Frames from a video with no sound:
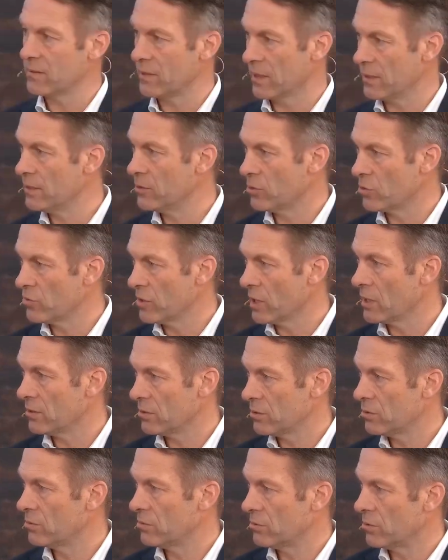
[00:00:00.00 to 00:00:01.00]
they need to
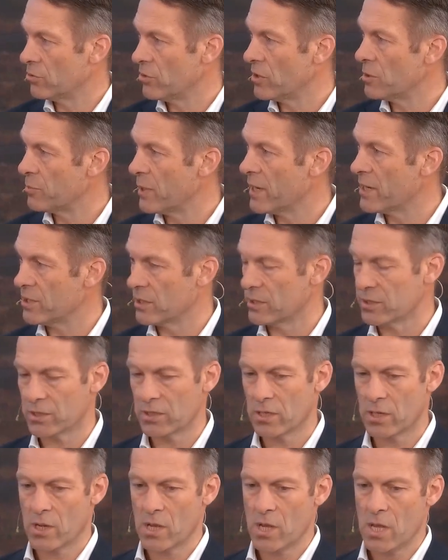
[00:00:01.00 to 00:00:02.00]
treat patients.
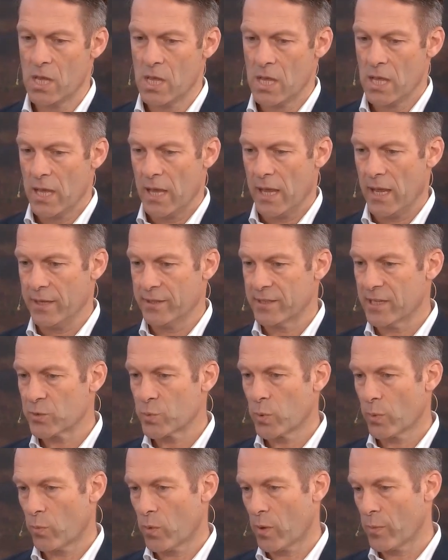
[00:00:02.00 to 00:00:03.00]
And that's
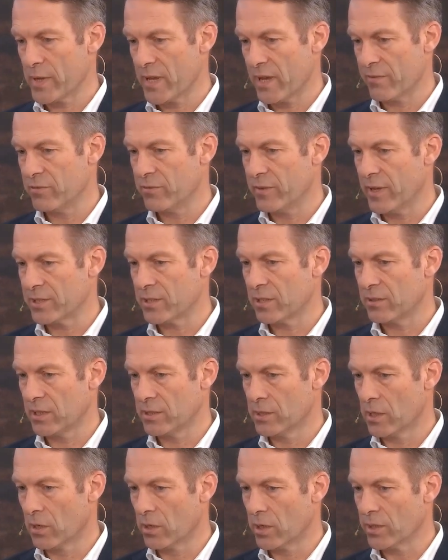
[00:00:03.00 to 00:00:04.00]
what we have invested
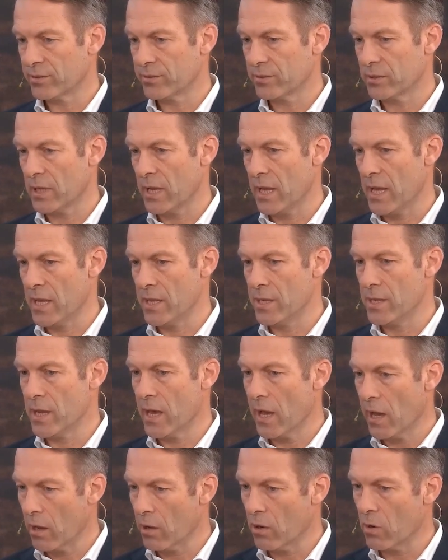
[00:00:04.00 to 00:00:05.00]
in a lot. And
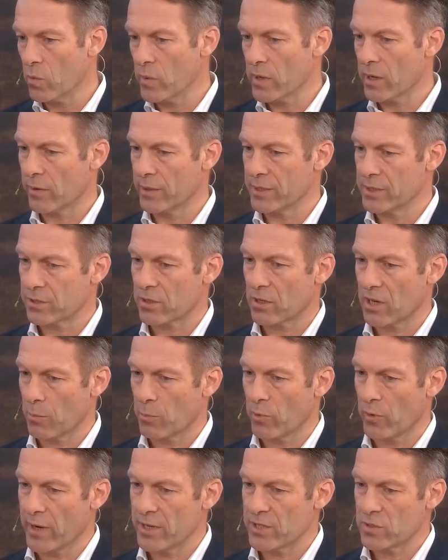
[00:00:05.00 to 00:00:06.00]
now we are in this
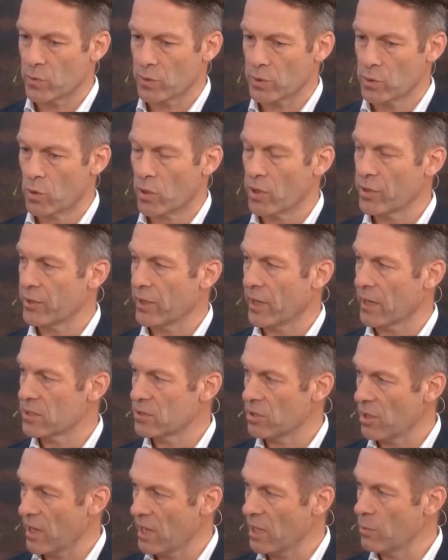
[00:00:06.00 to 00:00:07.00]
collaboration with
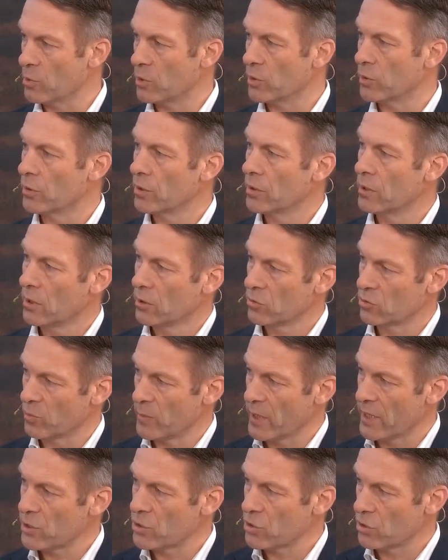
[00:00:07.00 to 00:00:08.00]
NorthX able to
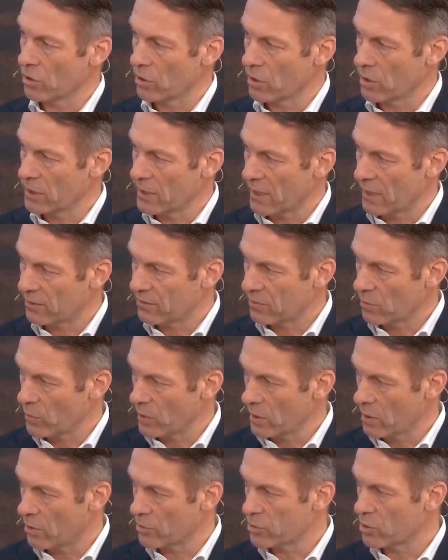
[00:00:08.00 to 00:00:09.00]
make sure that
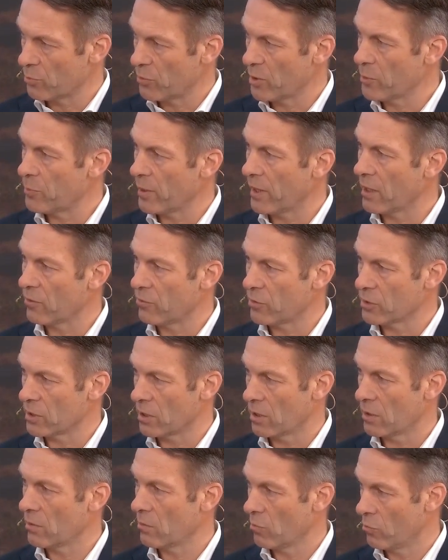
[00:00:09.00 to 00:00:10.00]
we also prepare for
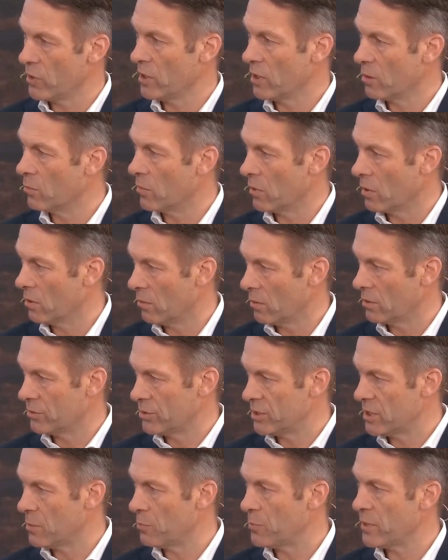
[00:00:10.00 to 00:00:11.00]
the real
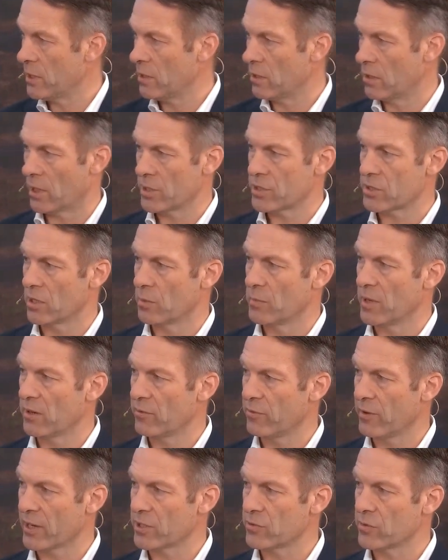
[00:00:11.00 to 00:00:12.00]
GMP large-scale
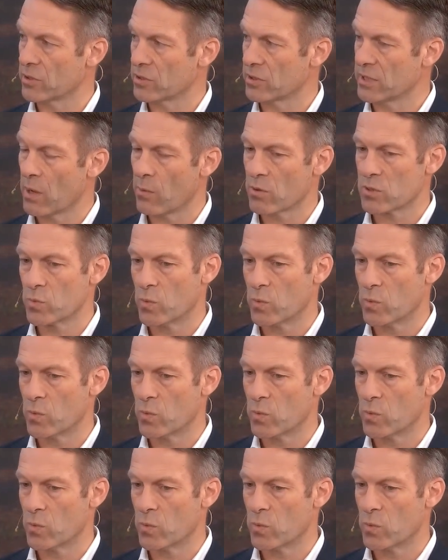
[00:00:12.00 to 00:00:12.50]
manufacturing. So that was